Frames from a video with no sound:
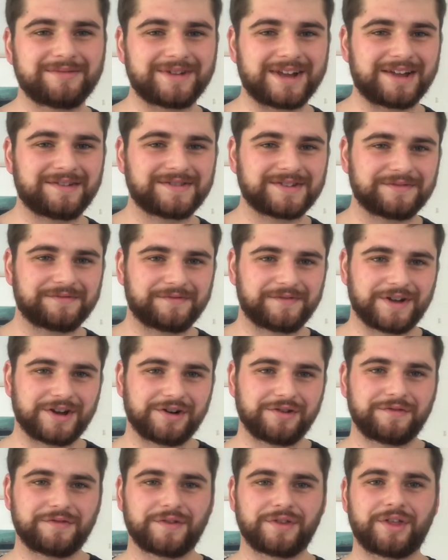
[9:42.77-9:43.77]
We have to
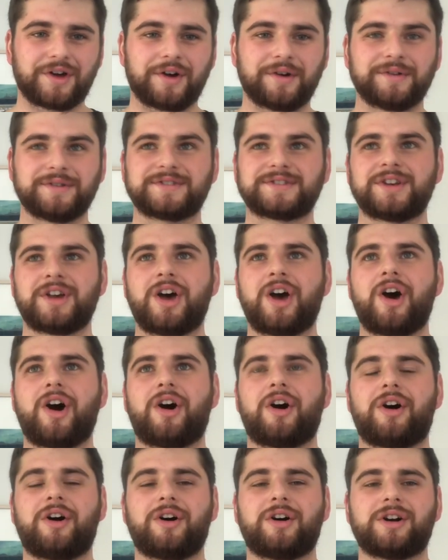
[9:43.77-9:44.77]
feel for those
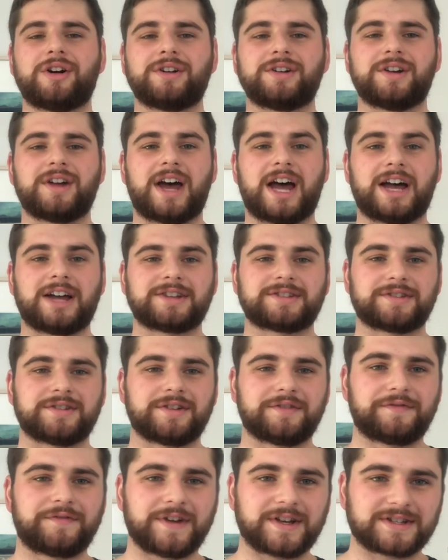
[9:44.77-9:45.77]
on sort
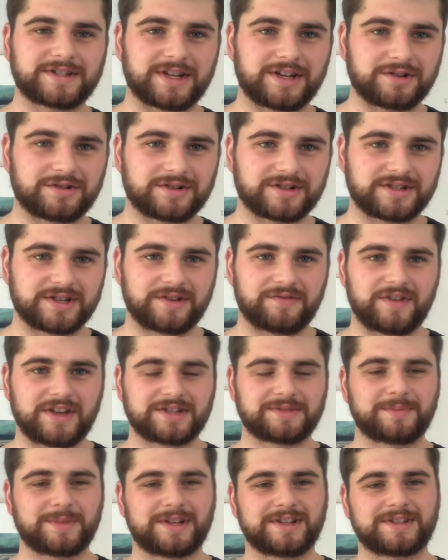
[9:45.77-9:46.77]
of fixed interest
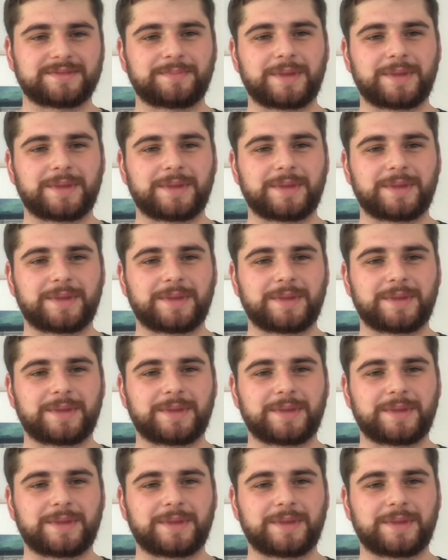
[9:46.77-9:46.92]
investments,